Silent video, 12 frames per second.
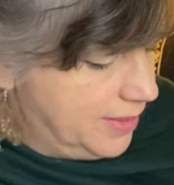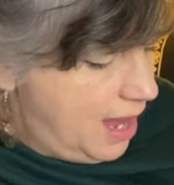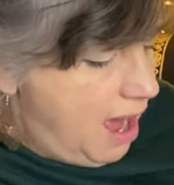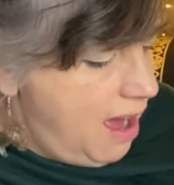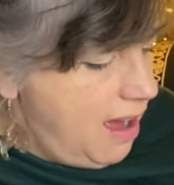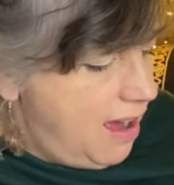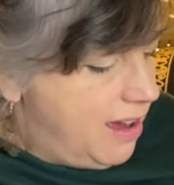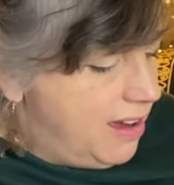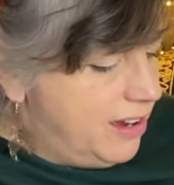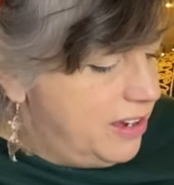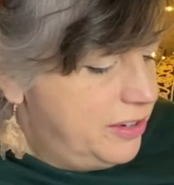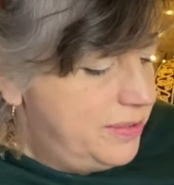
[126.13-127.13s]

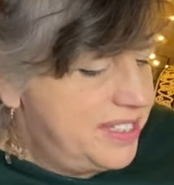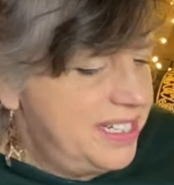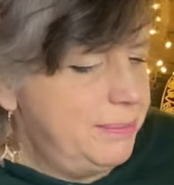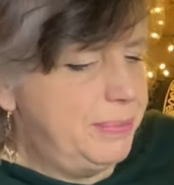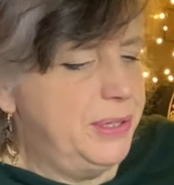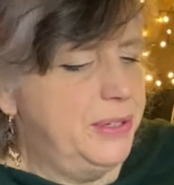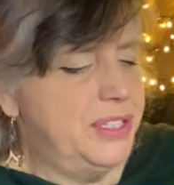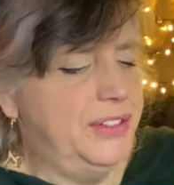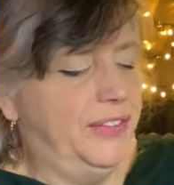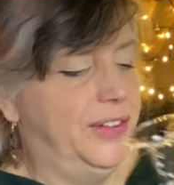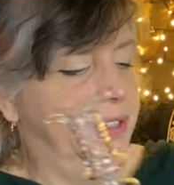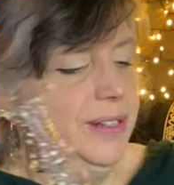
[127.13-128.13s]
oh, isn't it
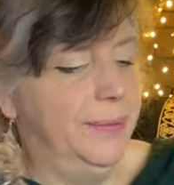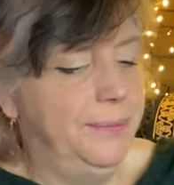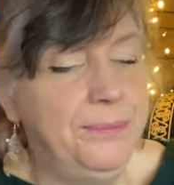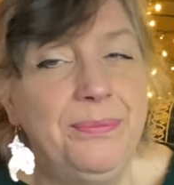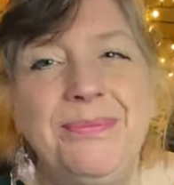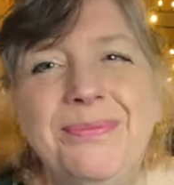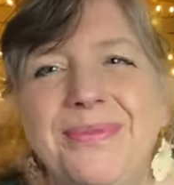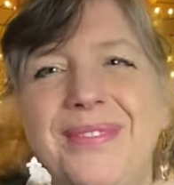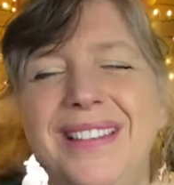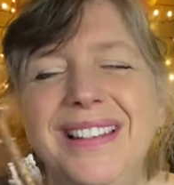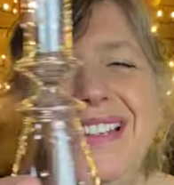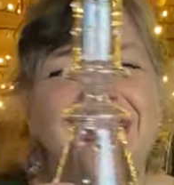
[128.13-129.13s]
beautiful?
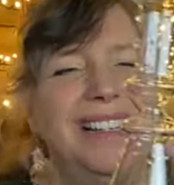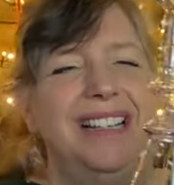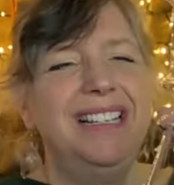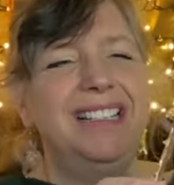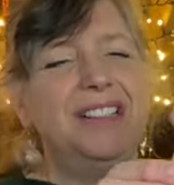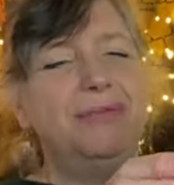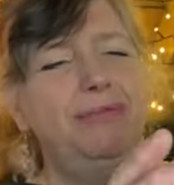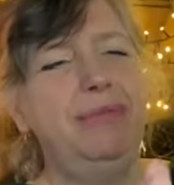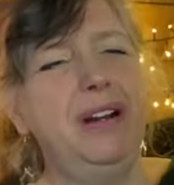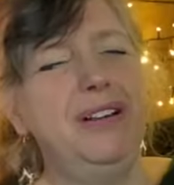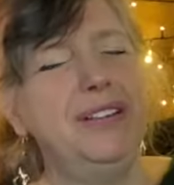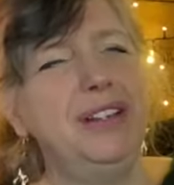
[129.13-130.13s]
It's this
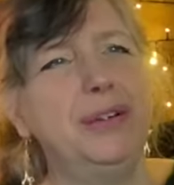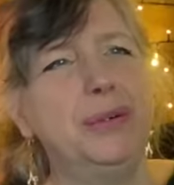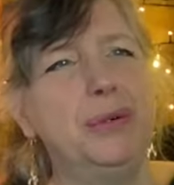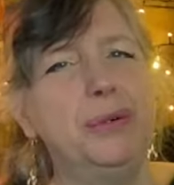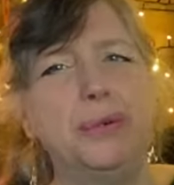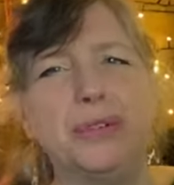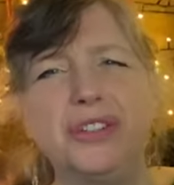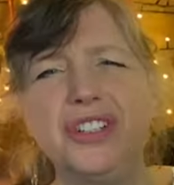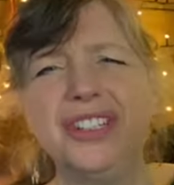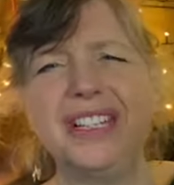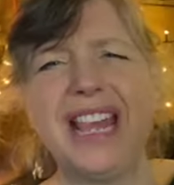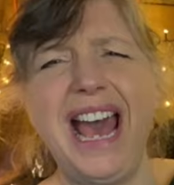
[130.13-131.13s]
rather
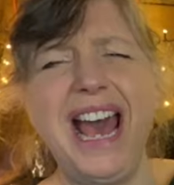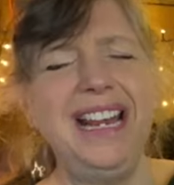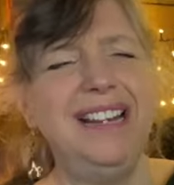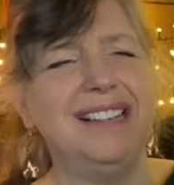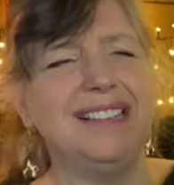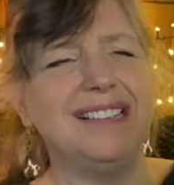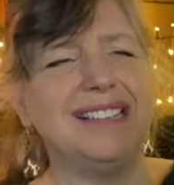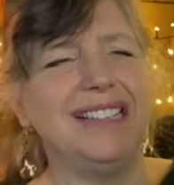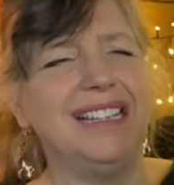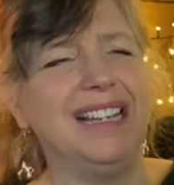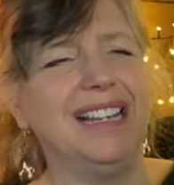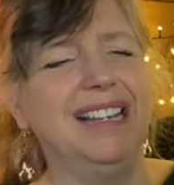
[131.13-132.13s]
gorgeous
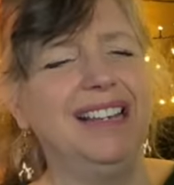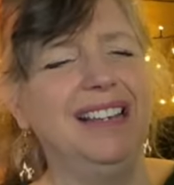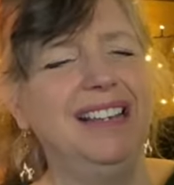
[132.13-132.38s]
candlestick.